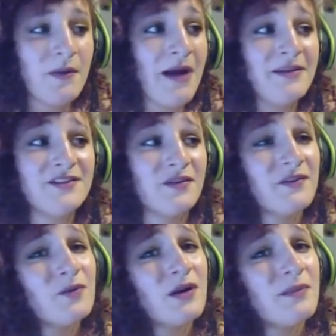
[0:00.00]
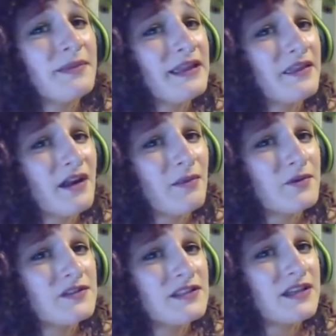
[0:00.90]
probably don't even want to be there
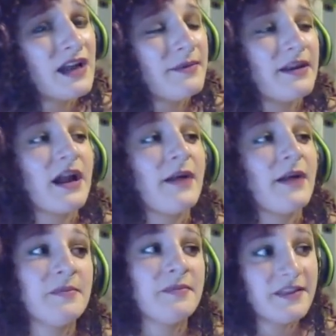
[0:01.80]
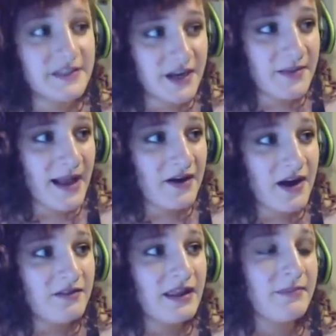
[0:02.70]
most of the time. And coming from a military
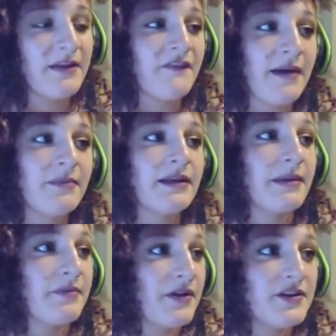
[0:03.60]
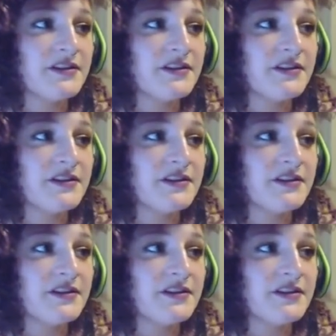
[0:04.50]
background, like my fam, like my brothers,